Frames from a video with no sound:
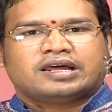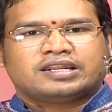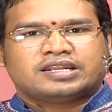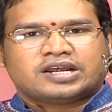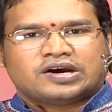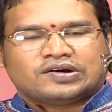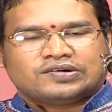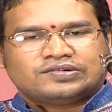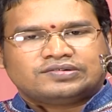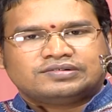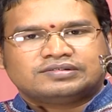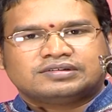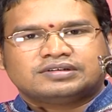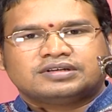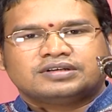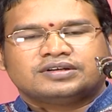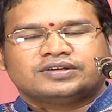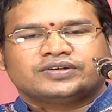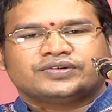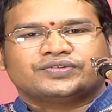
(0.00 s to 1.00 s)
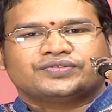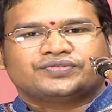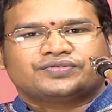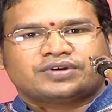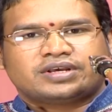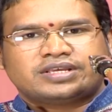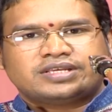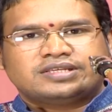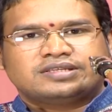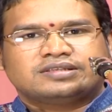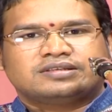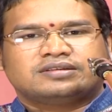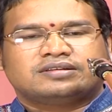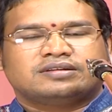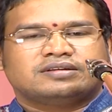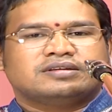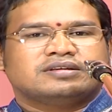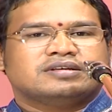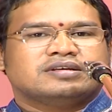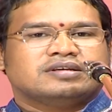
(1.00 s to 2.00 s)
Now first
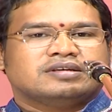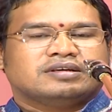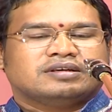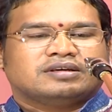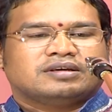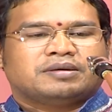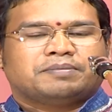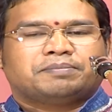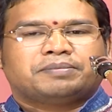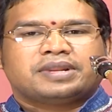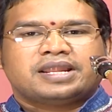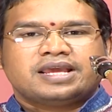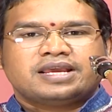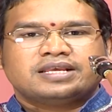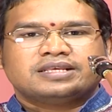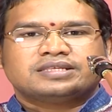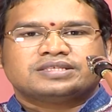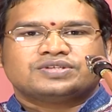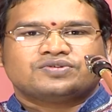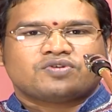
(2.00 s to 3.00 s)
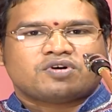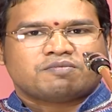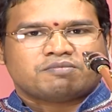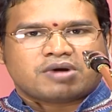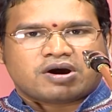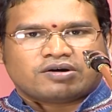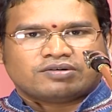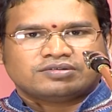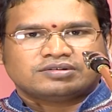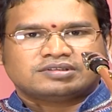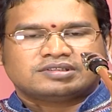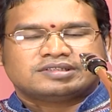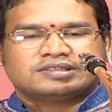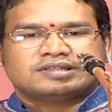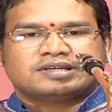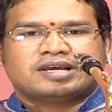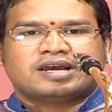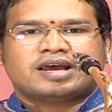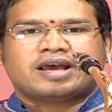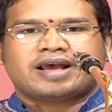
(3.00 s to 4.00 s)
place your mouth
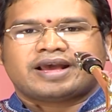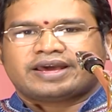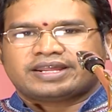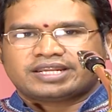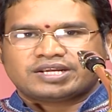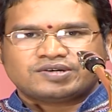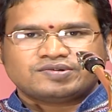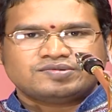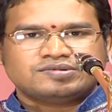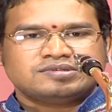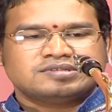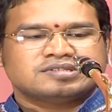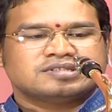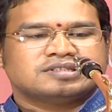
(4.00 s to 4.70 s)
around